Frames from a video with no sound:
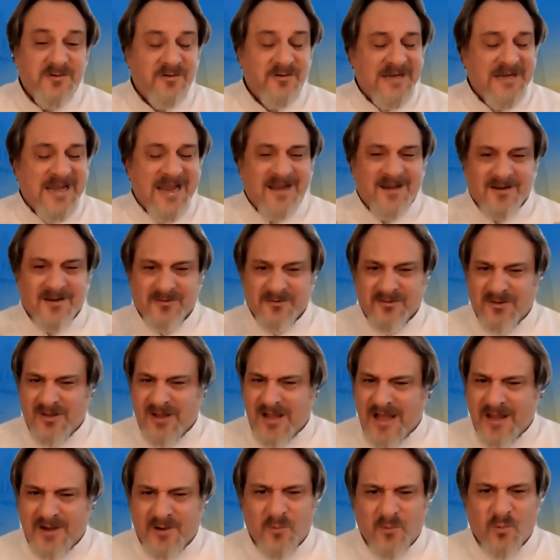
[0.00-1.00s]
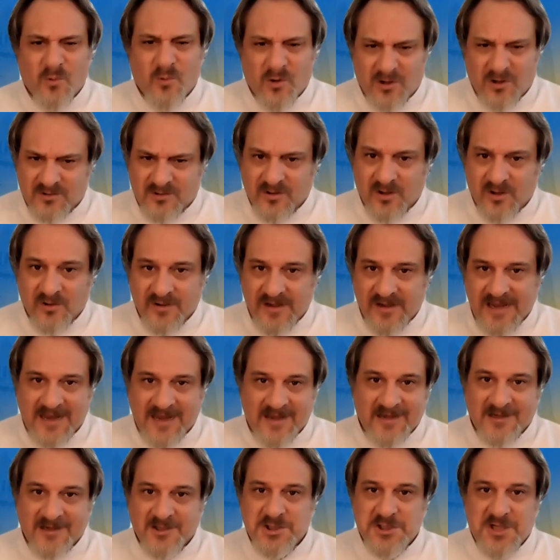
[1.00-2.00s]
getting a lot of workload
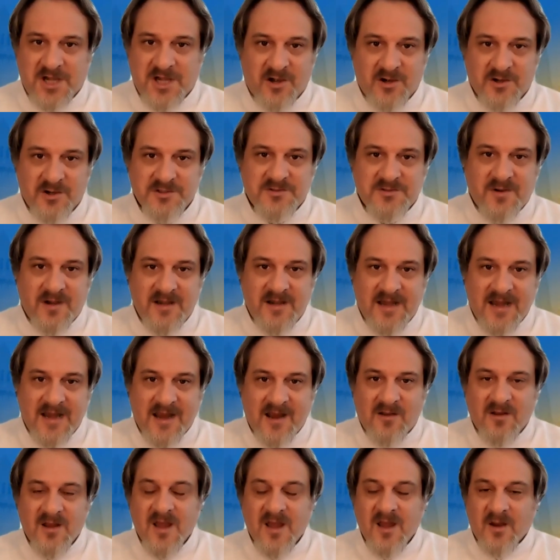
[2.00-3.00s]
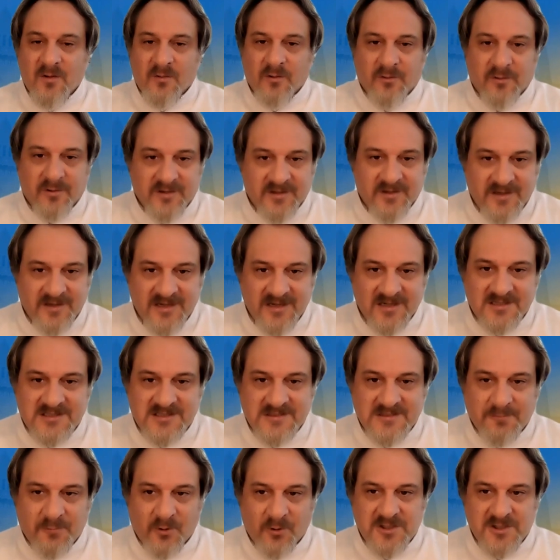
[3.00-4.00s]
hitting chairs right now. We really need to
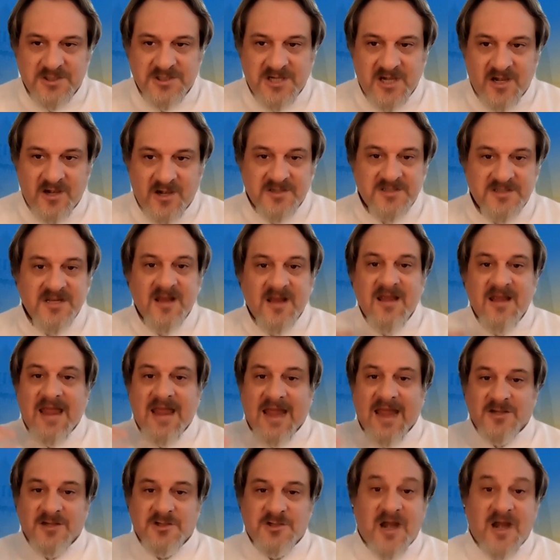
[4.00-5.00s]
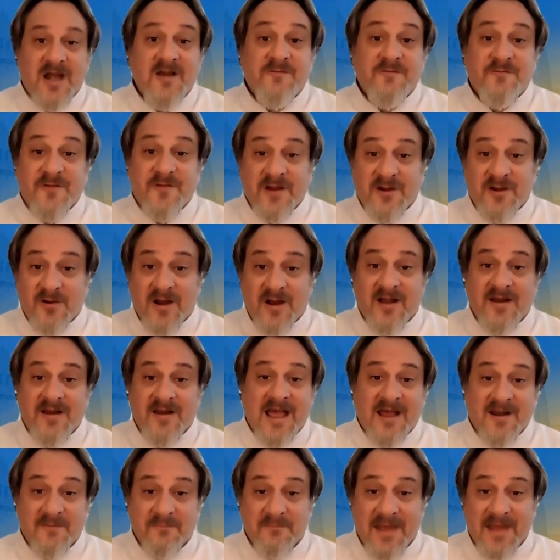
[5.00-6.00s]
support chairs and try to figure out
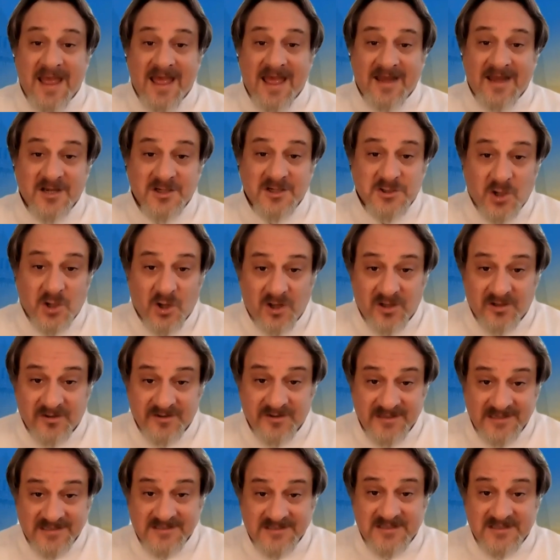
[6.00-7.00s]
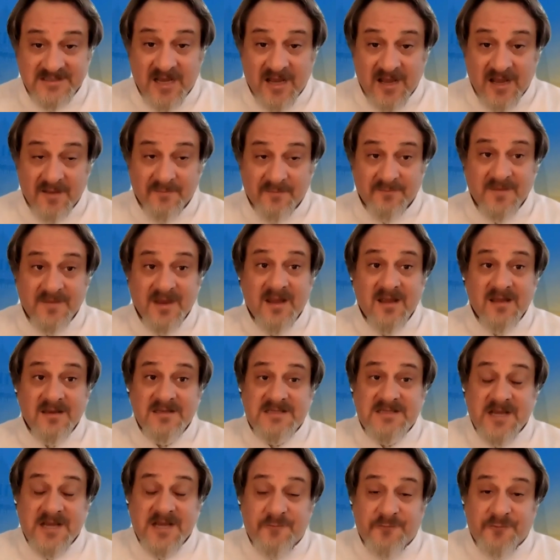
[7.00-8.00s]
how to manage all of these
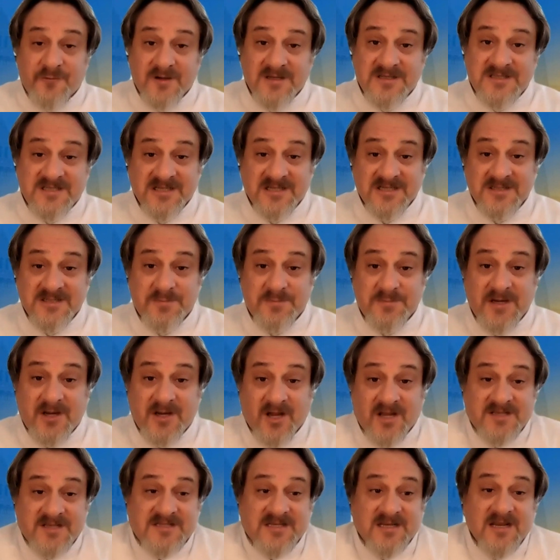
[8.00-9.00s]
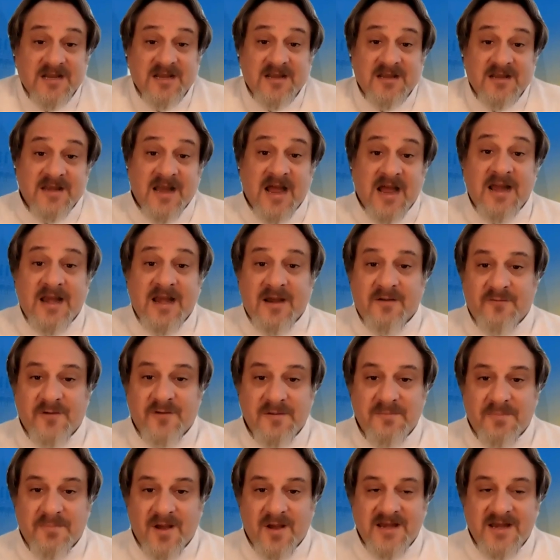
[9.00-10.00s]
differences, because not
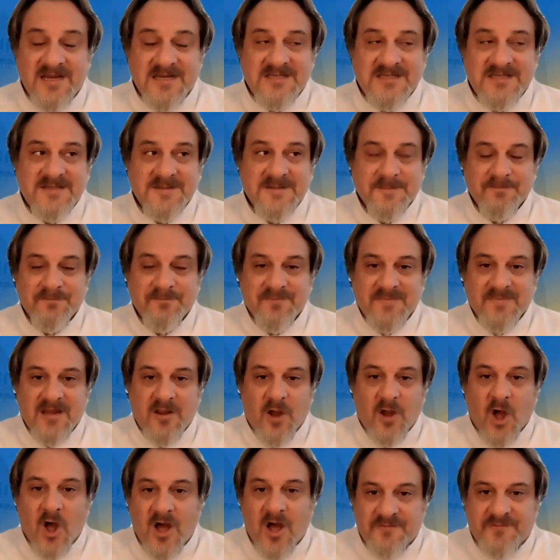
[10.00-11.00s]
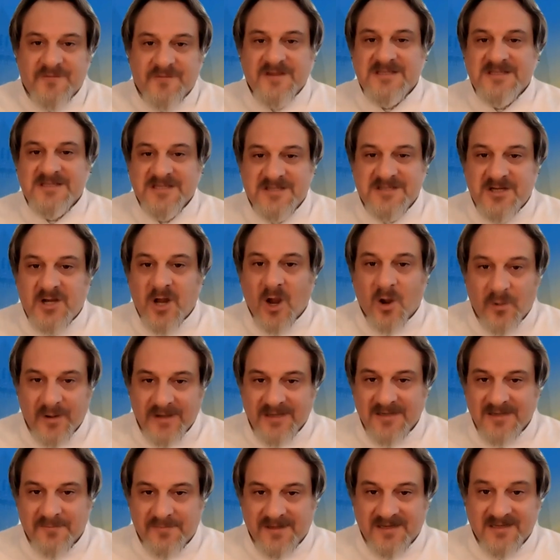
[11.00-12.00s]
everybody's office is
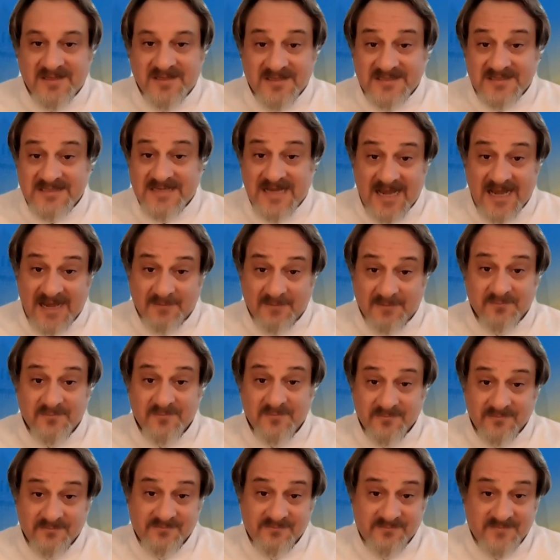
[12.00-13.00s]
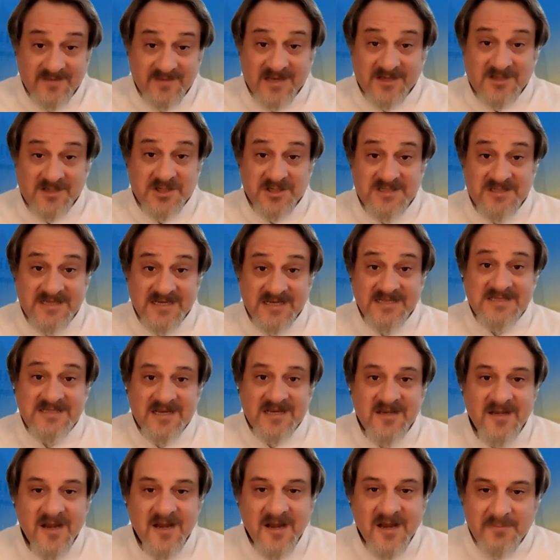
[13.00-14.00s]
going to be the same. It just
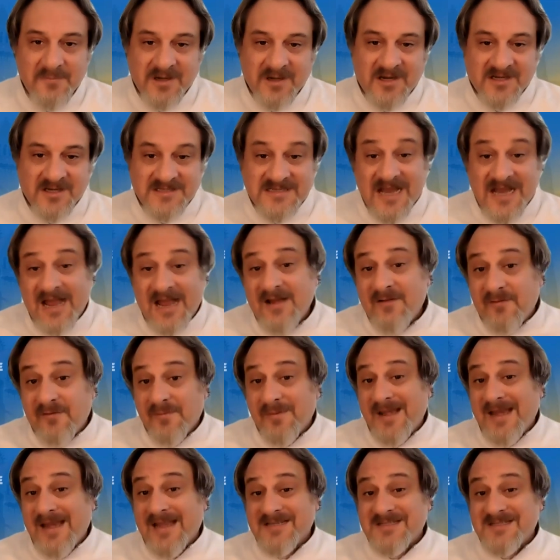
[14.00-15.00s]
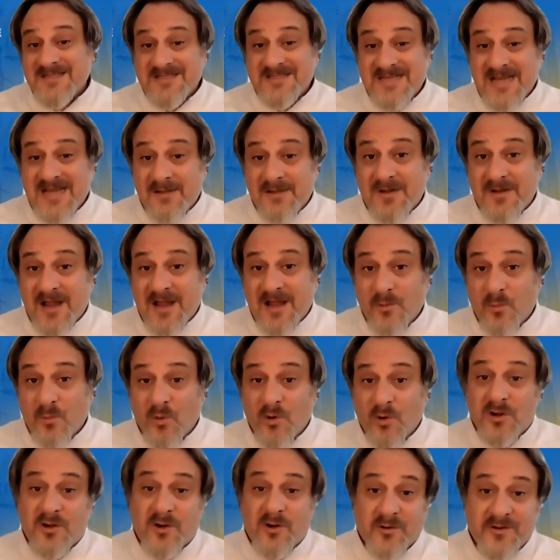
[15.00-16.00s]
isn't, because not everybody has the same kind of
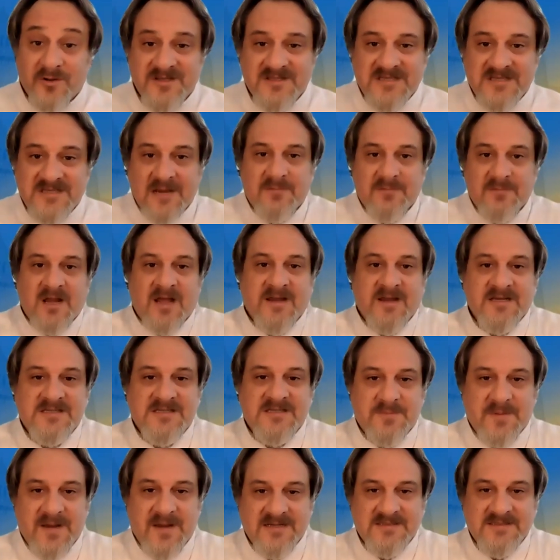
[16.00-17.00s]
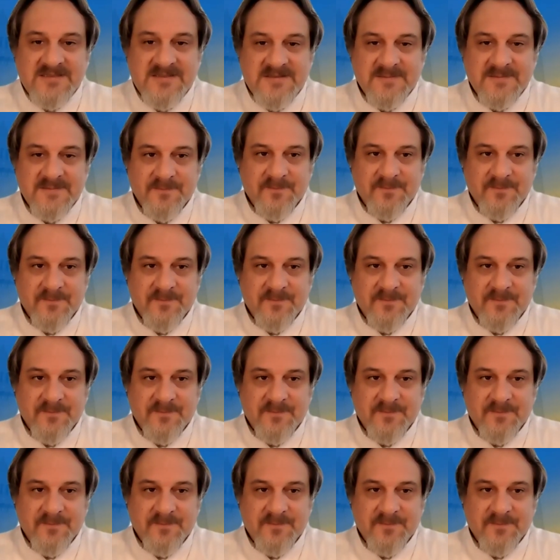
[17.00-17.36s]
work or the same kind of space.